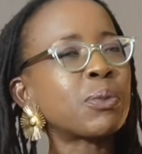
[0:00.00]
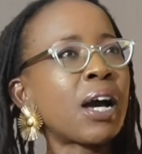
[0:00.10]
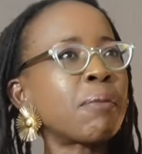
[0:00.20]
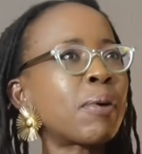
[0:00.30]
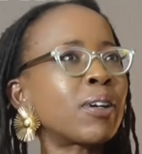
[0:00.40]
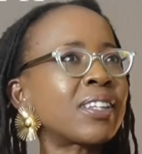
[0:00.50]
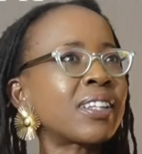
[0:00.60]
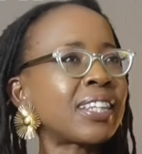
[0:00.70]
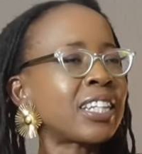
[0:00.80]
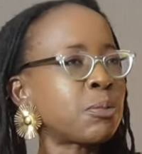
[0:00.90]
about
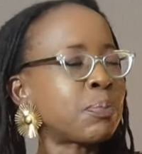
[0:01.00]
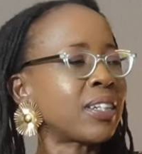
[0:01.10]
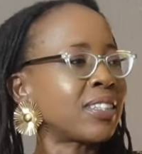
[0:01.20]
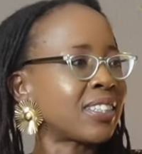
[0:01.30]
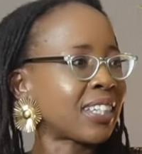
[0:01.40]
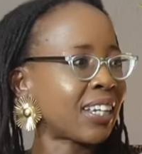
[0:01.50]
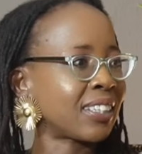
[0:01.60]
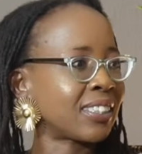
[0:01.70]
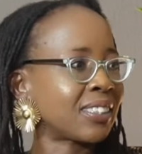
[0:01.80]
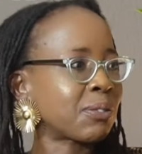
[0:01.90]
thespians
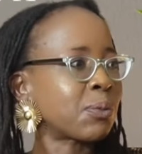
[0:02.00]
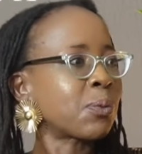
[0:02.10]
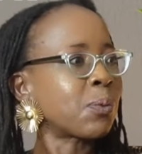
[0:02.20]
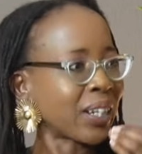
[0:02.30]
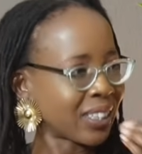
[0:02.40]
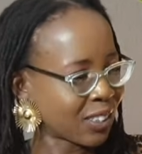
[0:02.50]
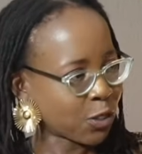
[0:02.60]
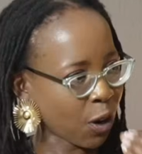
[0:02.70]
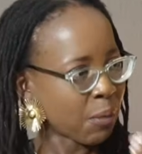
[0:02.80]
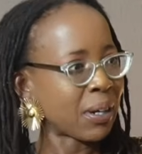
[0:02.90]
and what
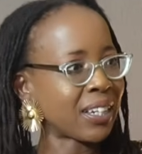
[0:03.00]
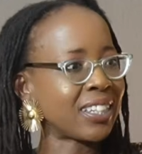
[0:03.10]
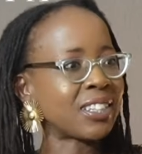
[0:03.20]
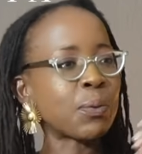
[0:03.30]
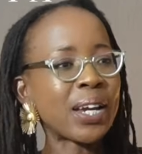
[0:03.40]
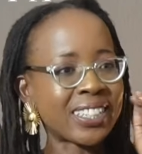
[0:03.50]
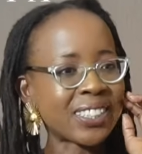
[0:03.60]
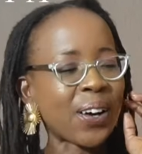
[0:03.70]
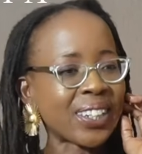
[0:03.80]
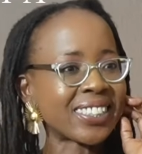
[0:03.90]
drama is, where
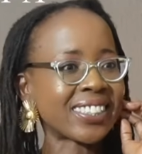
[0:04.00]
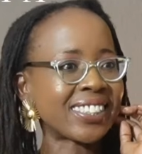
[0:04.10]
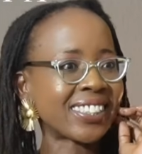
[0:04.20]
it started.